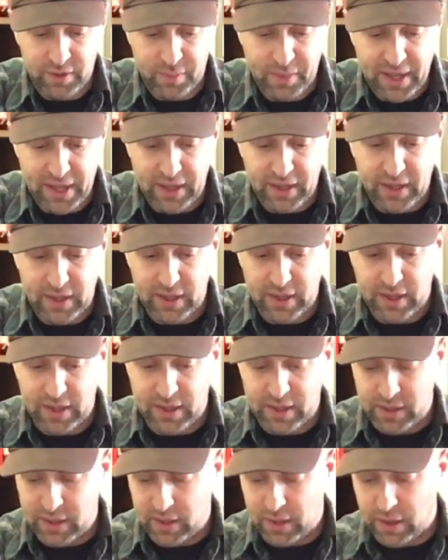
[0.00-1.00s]
to make,
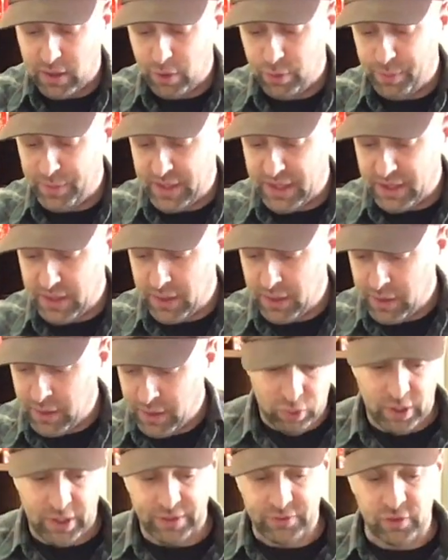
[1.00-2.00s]
and I hope that,
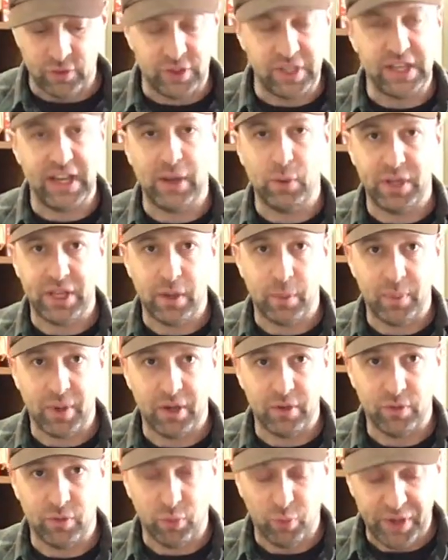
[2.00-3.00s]
and so today we
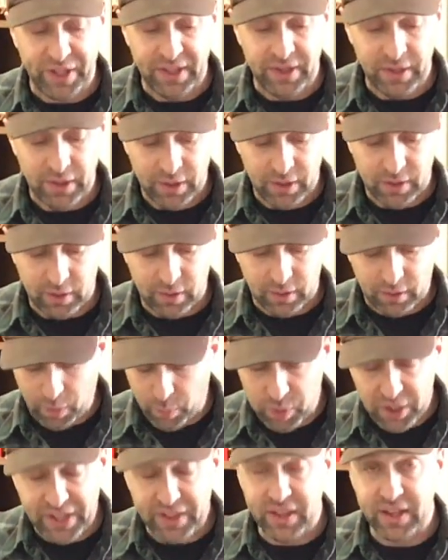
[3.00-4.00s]
compared 3
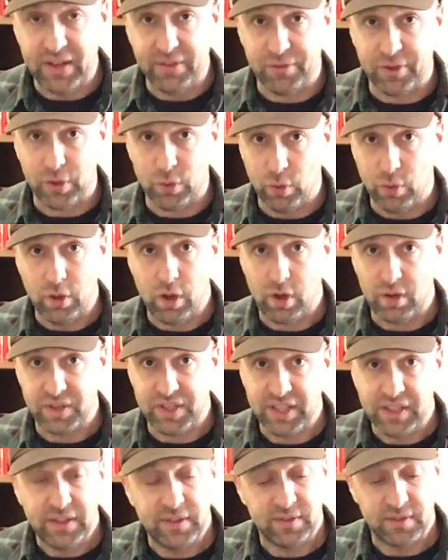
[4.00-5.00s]
completely different oolong
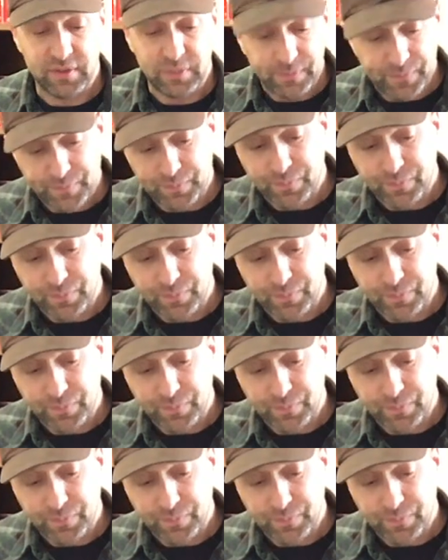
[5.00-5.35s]
teas.